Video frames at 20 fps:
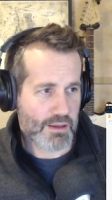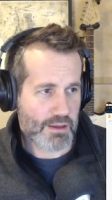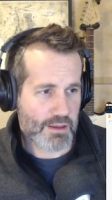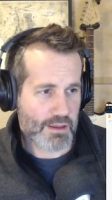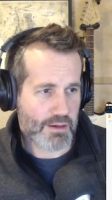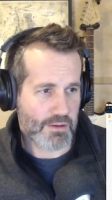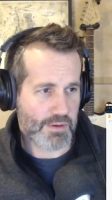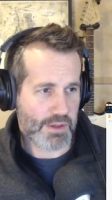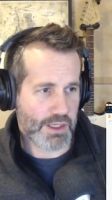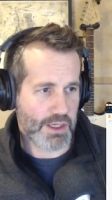
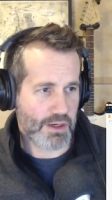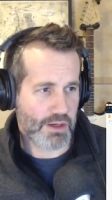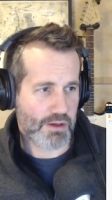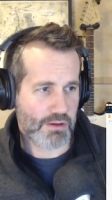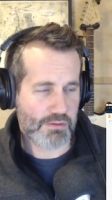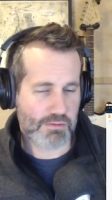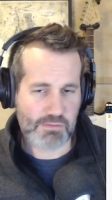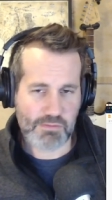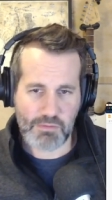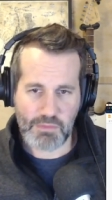There we
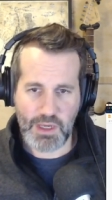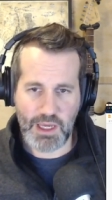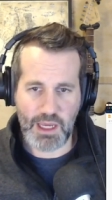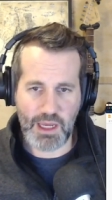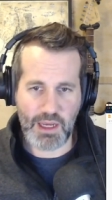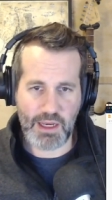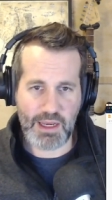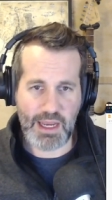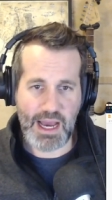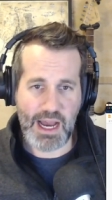go.
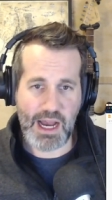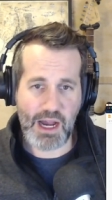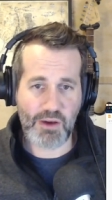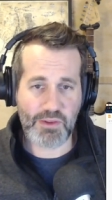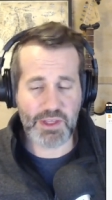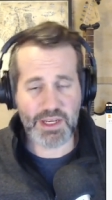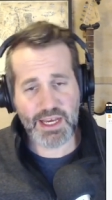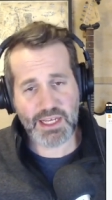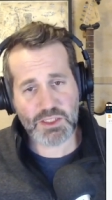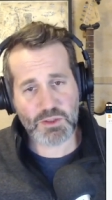And now
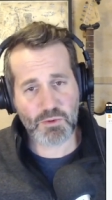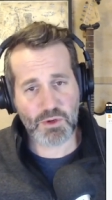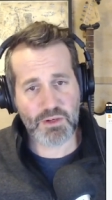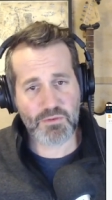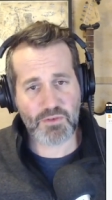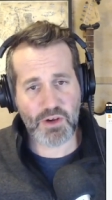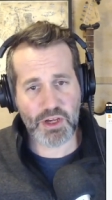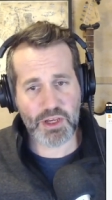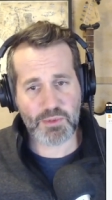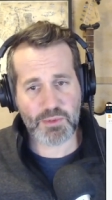the next one,
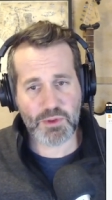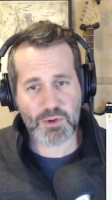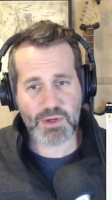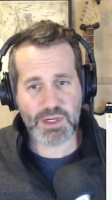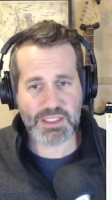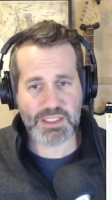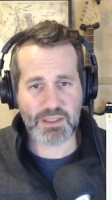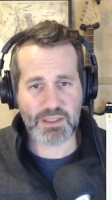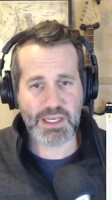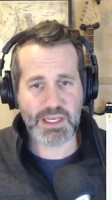volume three,
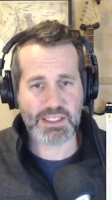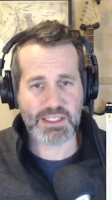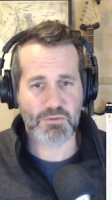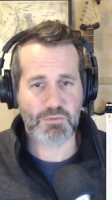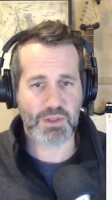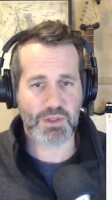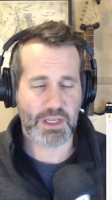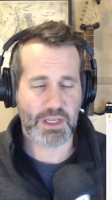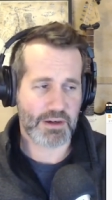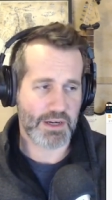is the Lays of
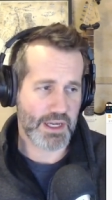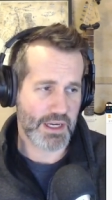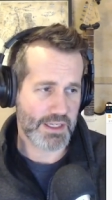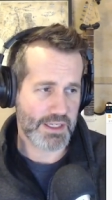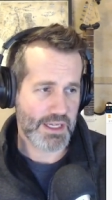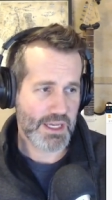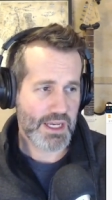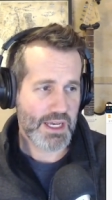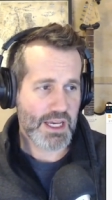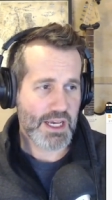Beleriand.
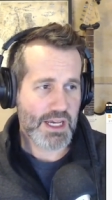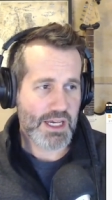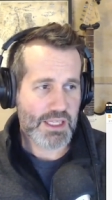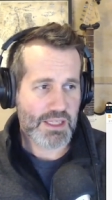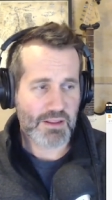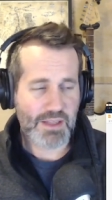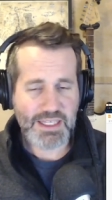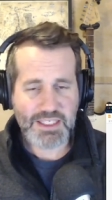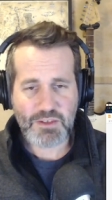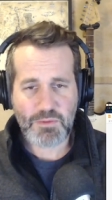
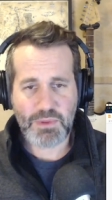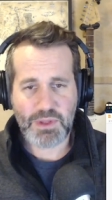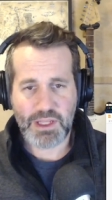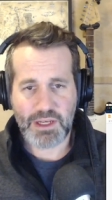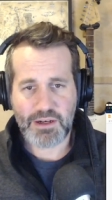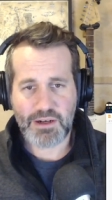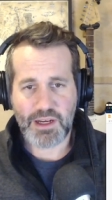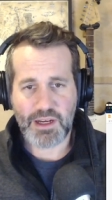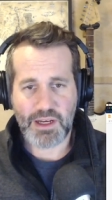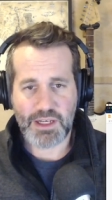The Lays of
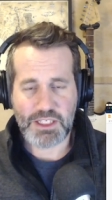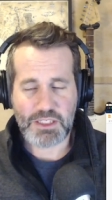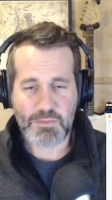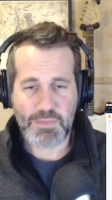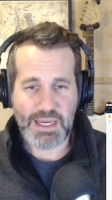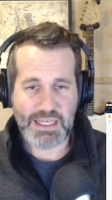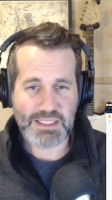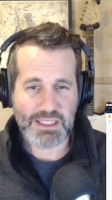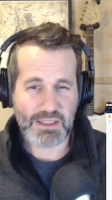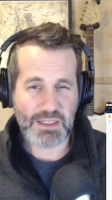Beleriand is
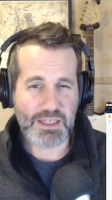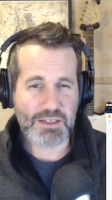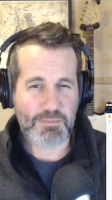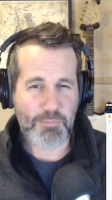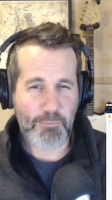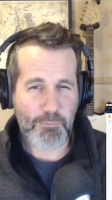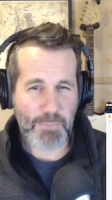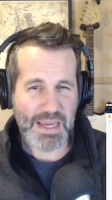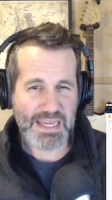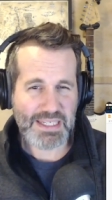bas- is
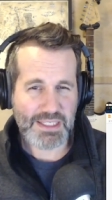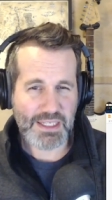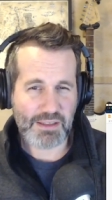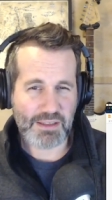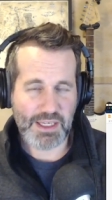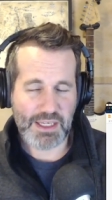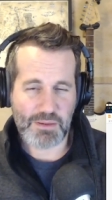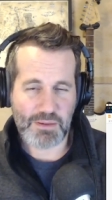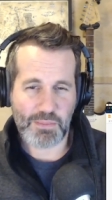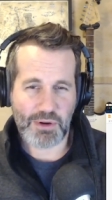
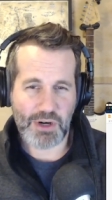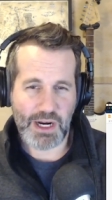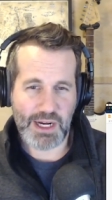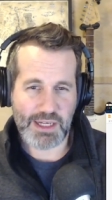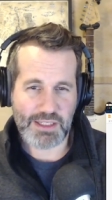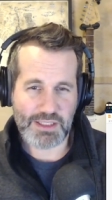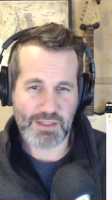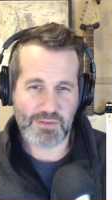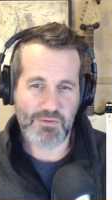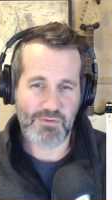basically
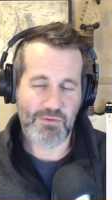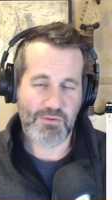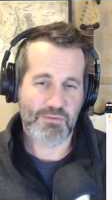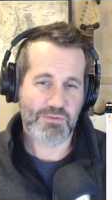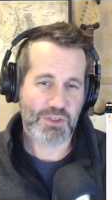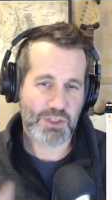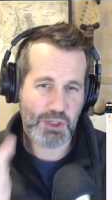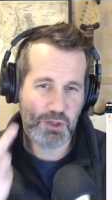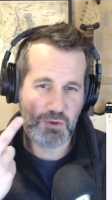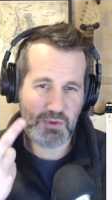comprised of
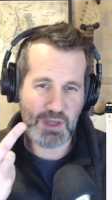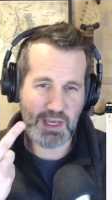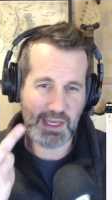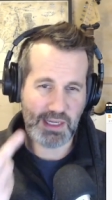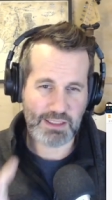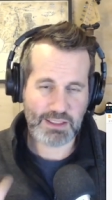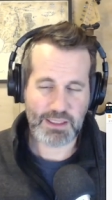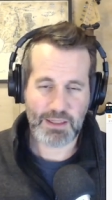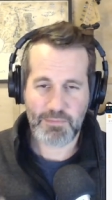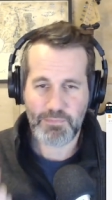two
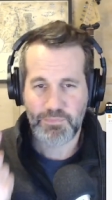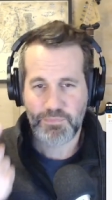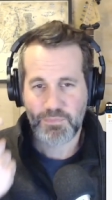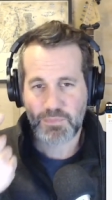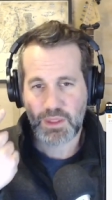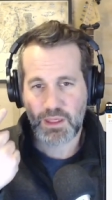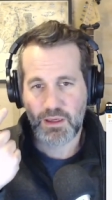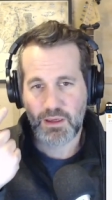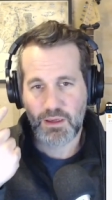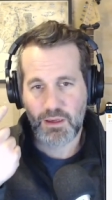things.
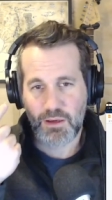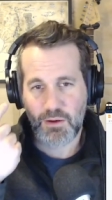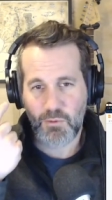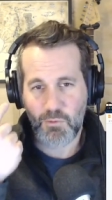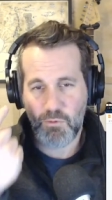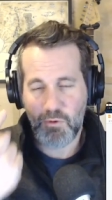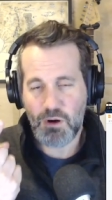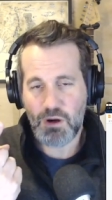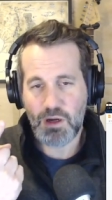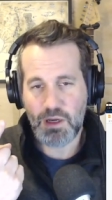
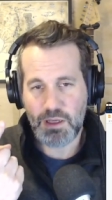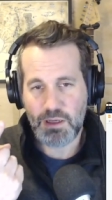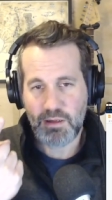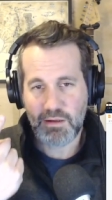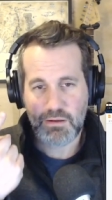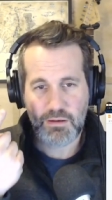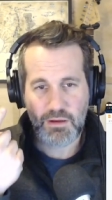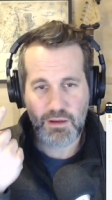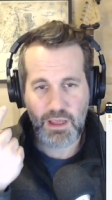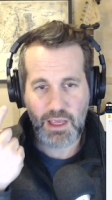One,
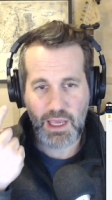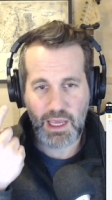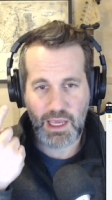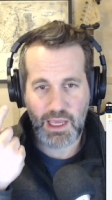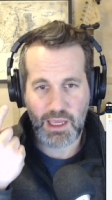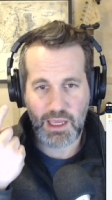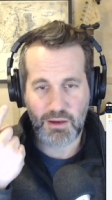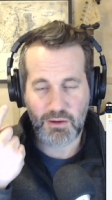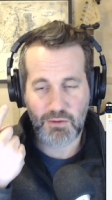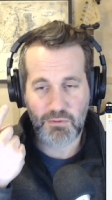
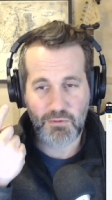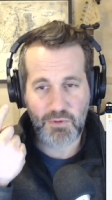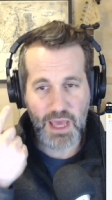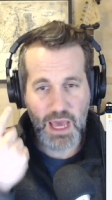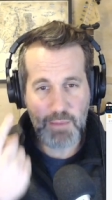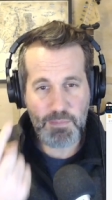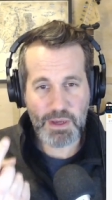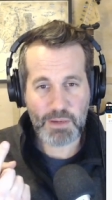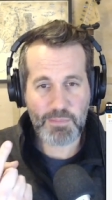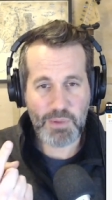a
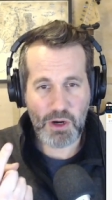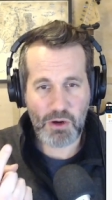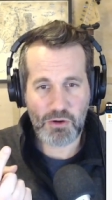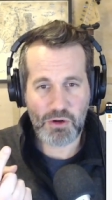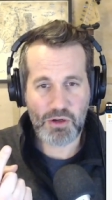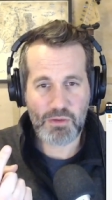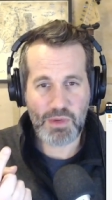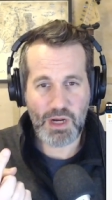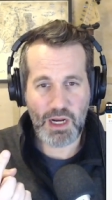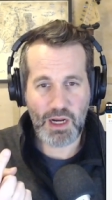epic
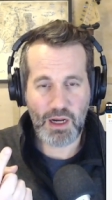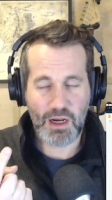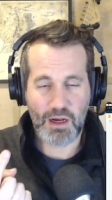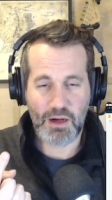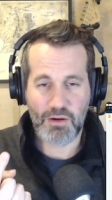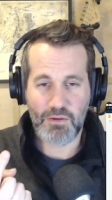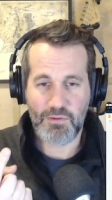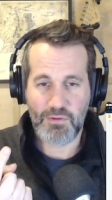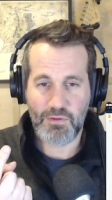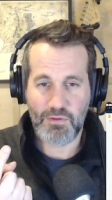poem
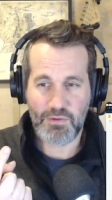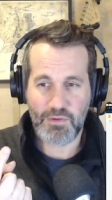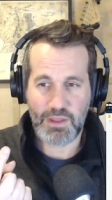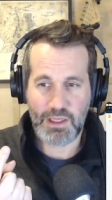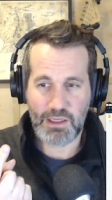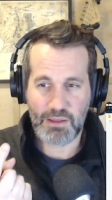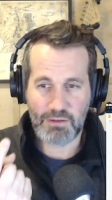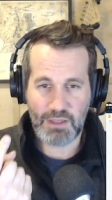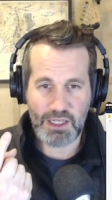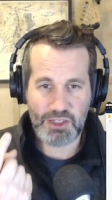of
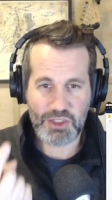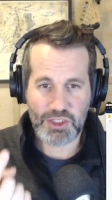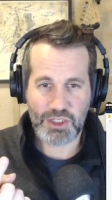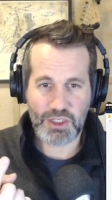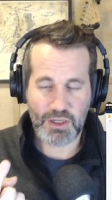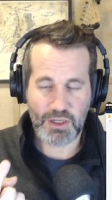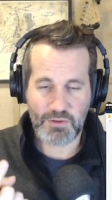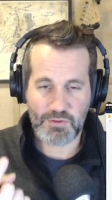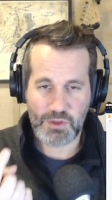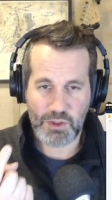the legend
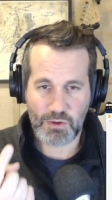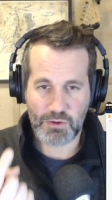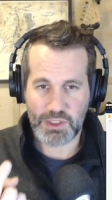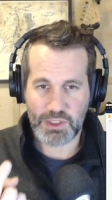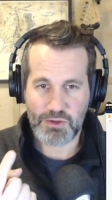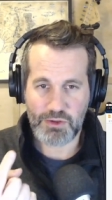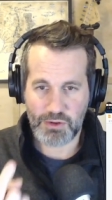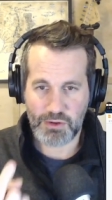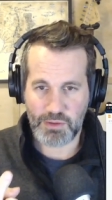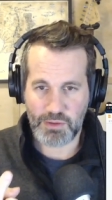of Turin
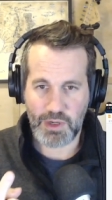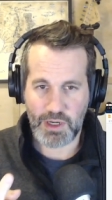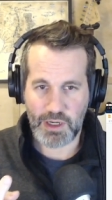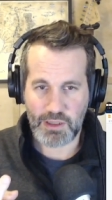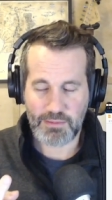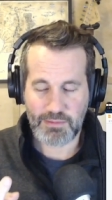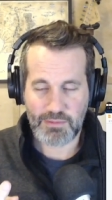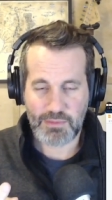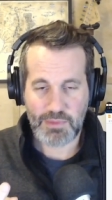Turambar,